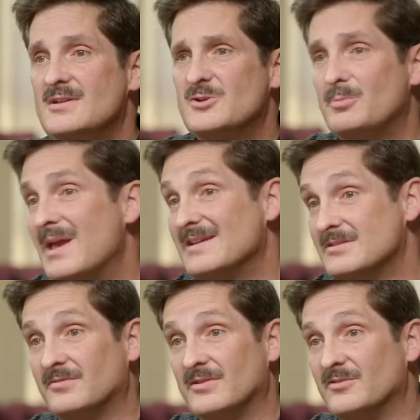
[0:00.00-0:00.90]
to make a
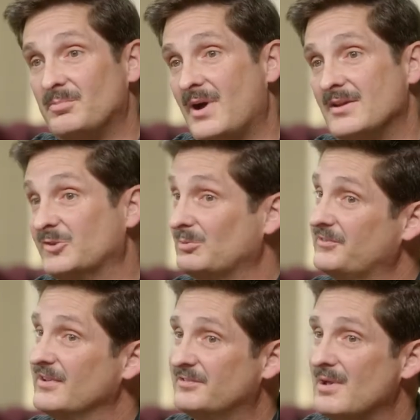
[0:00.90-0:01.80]
difference by
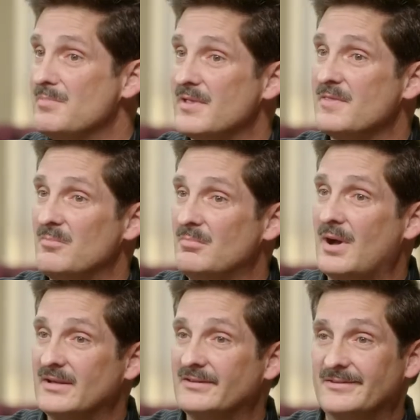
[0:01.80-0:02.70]
expressing something that
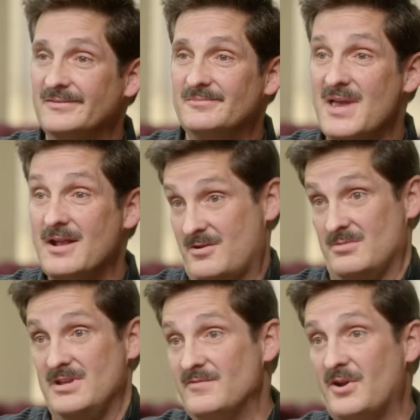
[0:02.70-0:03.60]
might make
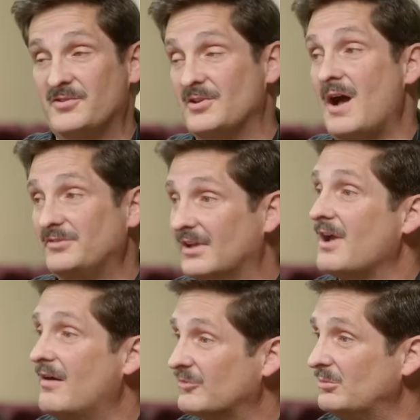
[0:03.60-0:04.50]
even ourselves
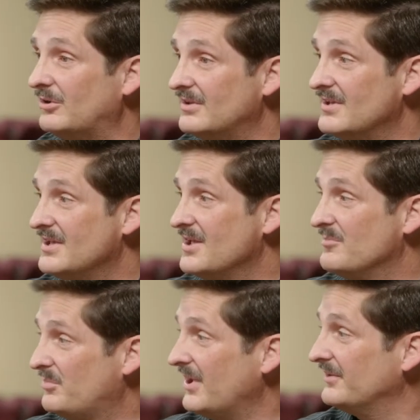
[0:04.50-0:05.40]
uncomfortable,
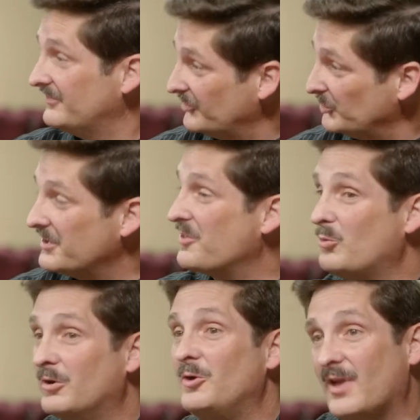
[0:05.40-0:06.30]
but certainly the
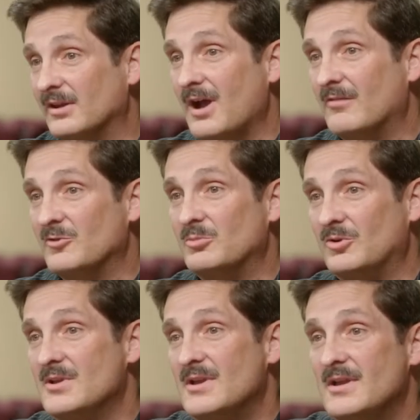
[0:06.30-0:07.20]
world uncomfortable